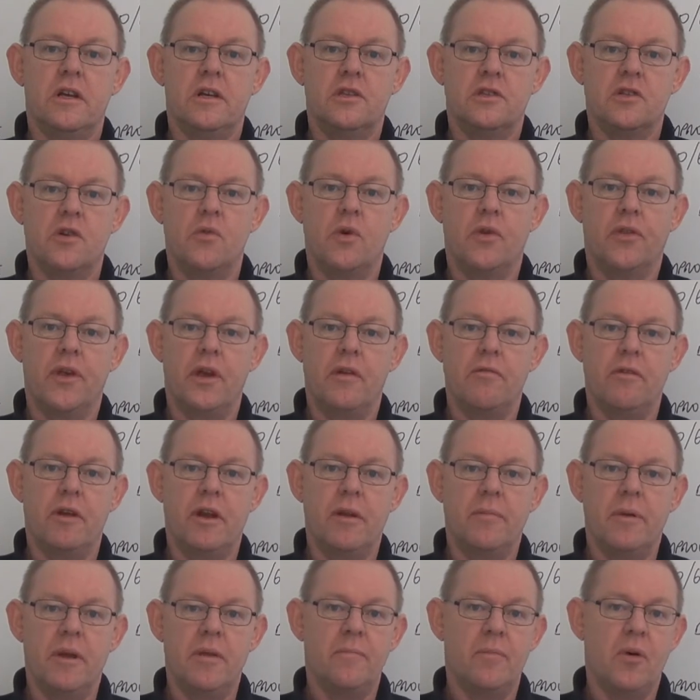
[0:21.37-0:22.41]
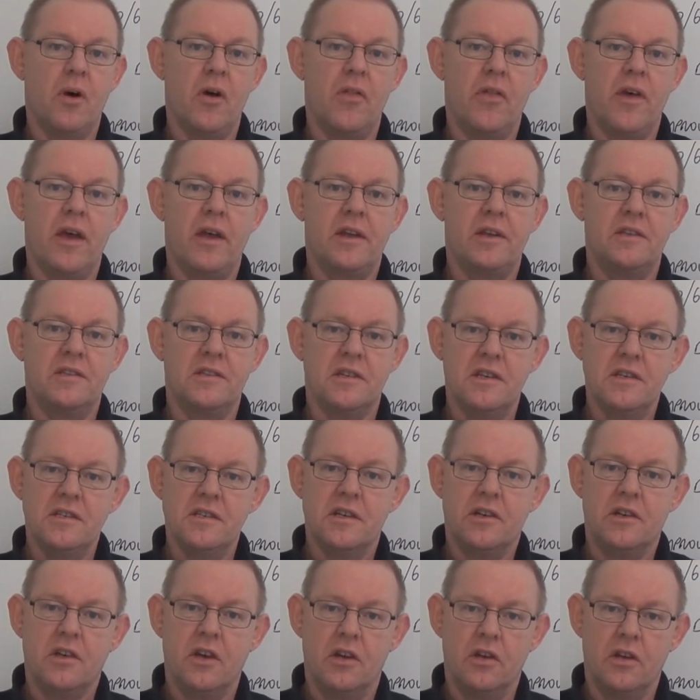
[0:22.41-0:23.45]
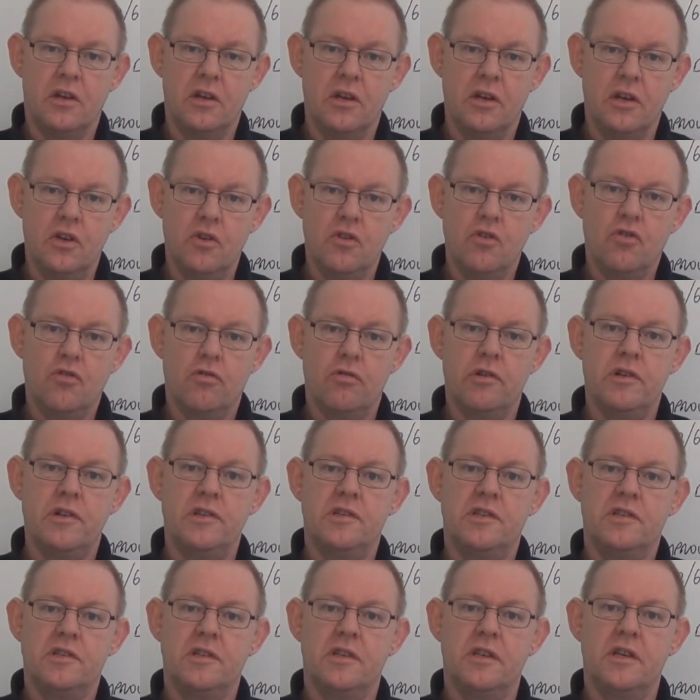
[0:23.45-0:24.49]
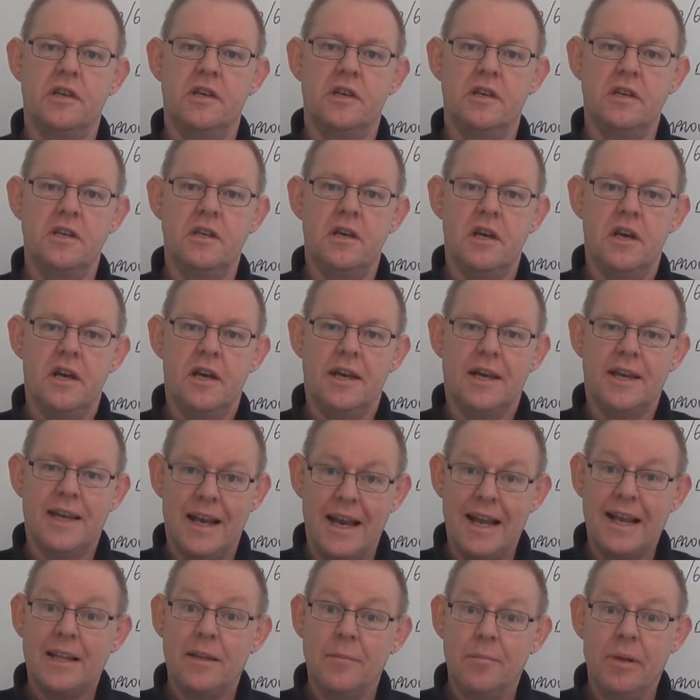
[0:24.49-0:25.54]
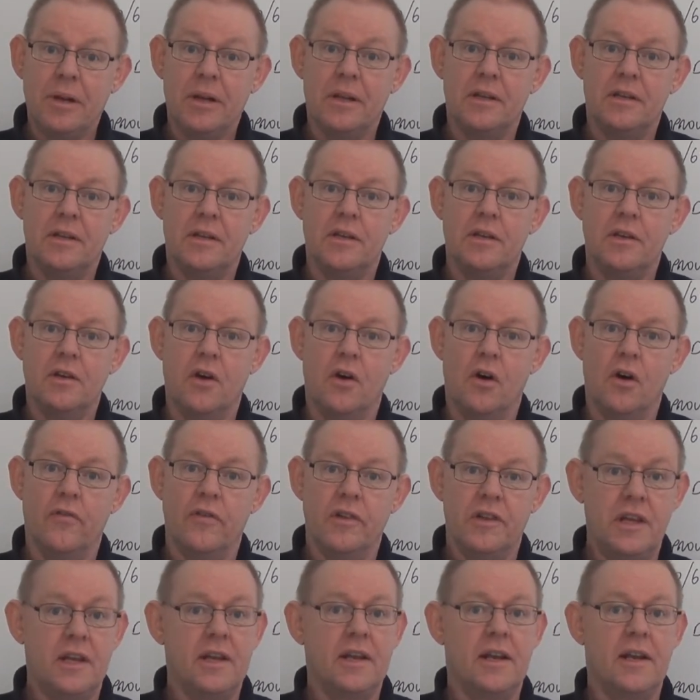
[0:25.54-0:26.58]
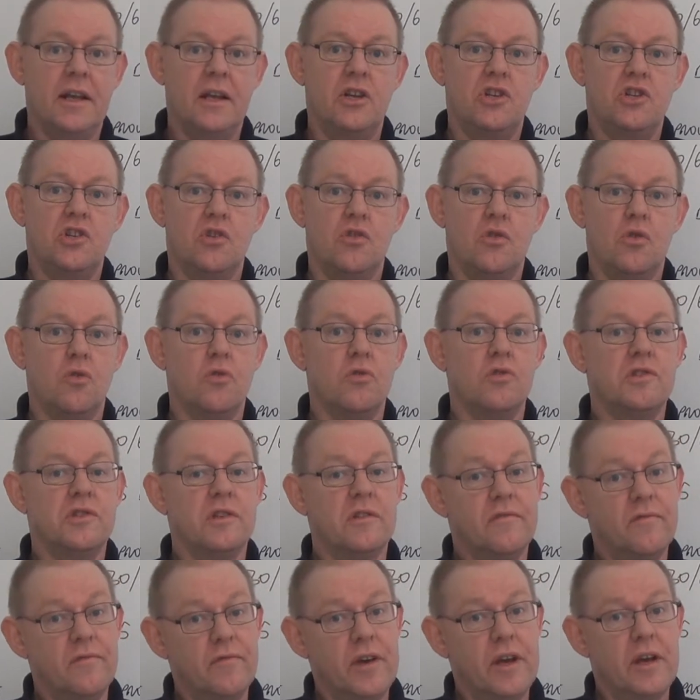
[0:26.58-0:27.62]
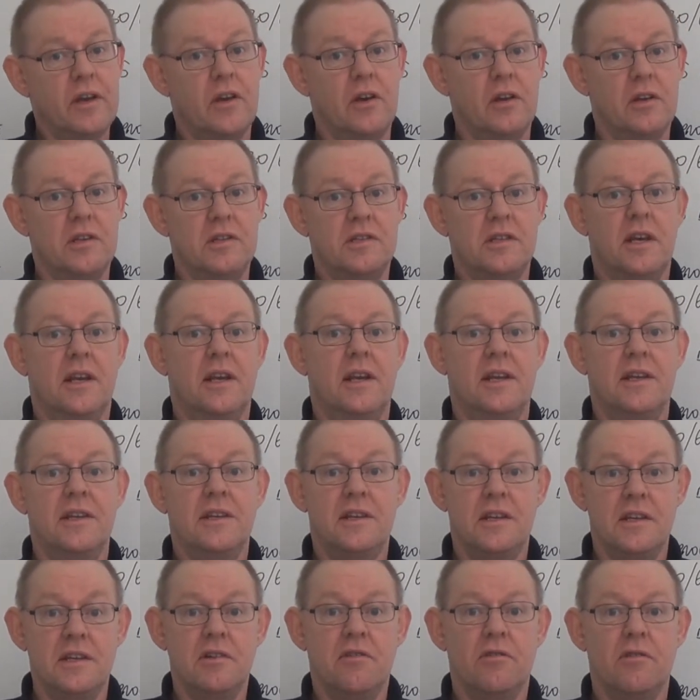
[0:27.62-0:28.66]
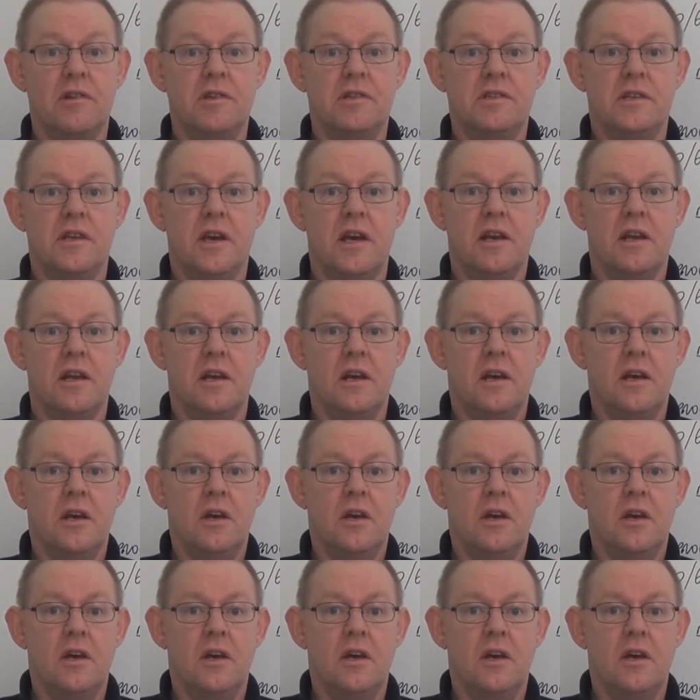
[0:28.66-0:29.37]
So what they really mean by that is it going to increase the collectability of a debtor ledger, or is it in fact going to subtly decrease that?